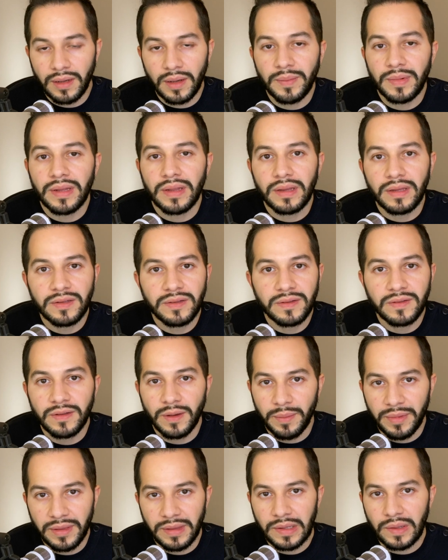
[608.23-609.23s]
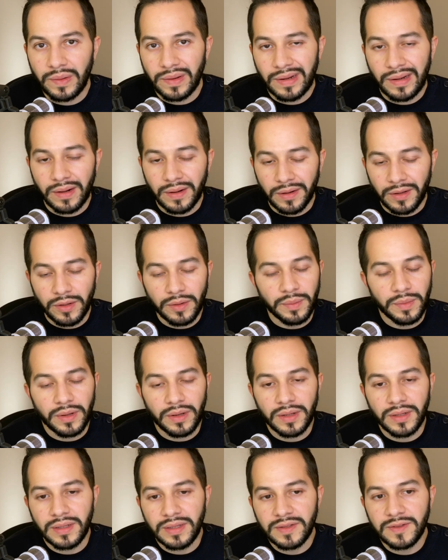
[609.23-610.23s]
I mean, this is something that you can argue,
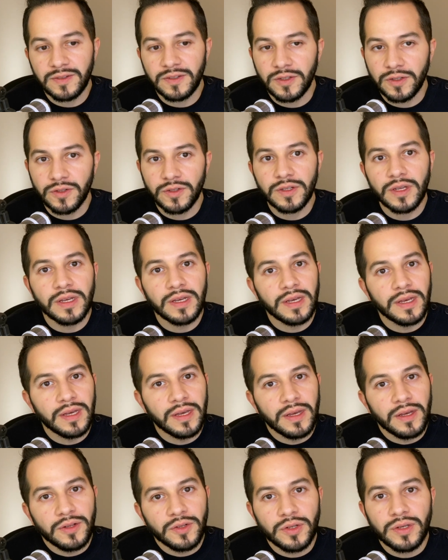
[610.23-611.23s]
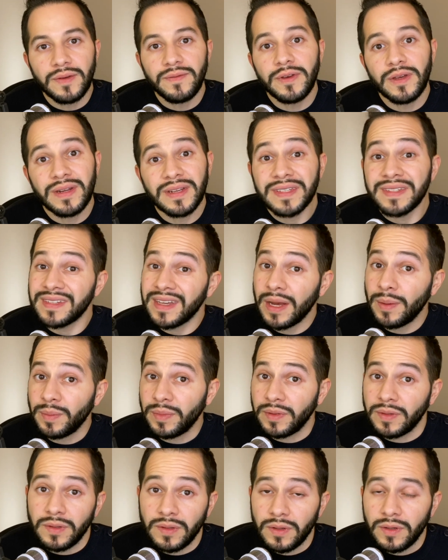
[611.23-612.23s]
but this is just to give you an
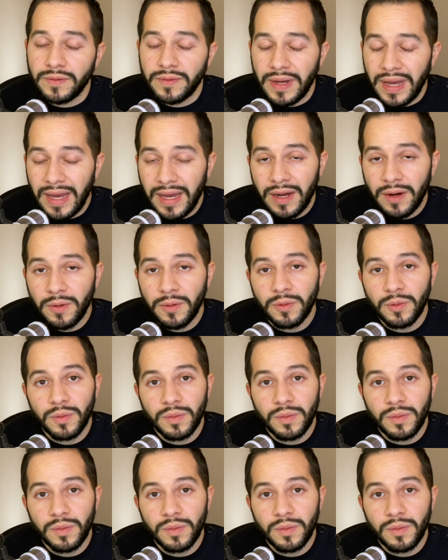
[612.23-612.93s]
example of how